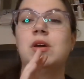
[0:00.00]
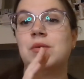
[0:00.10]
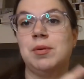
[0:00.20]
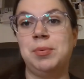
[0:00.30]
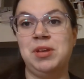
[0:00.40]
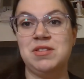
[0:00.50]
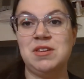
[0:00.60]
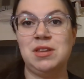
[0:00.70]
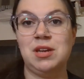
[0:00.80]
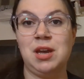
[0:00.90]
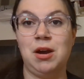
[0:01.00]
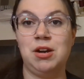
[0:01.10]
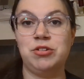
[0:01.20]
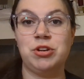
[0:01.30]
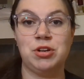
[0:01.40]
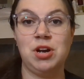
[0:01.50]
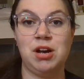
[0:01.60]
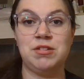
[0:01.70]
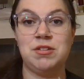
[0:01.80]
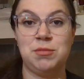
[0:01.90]
Replacing the carriage could
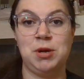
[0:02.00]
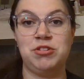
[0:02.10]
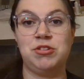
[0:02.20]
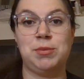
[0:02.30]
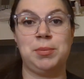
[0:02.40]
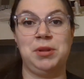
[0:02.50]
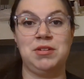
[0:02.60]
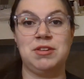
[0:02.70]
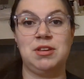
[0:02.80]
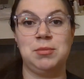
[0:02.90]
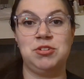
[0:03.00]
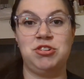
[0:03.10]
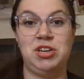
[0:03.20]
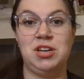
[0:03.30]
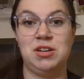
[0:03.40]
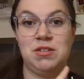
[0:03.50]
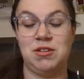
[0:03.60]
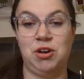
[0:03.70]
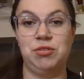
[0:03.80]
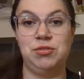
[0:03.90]
cost as much as replacing the machine
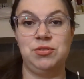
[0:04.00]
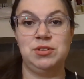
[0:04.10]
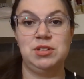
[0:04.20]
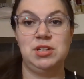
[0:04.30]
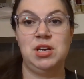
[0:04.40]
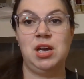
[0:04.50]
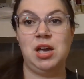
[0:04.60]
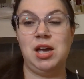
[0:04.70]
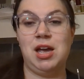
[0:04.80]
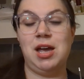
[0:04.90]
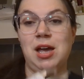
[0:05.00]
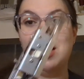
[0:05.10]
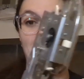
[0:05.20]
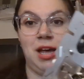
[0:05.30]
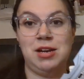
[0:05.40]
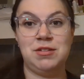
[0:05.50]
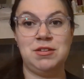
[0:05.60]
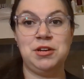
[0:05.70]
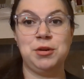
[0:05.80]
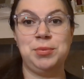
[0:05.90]
itself. And a
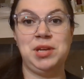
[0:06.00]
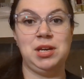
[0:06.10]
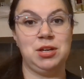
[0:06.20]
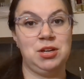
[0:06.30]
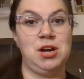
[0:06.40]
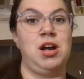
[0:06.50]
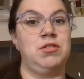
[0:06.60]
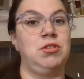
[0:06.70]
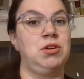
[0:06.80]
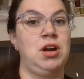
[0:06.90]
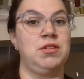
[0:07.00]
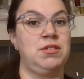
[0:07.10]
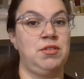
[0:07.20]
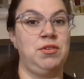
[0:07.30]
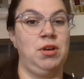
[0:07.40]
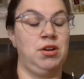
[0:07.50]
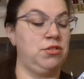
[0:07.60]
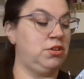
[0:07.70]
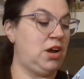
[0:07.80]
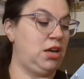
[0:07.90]
sinker plate could also cost several
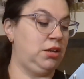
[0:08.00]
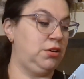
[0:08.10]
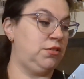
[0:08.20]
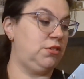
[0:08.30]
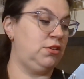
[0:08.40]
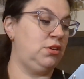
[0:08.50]
$100s.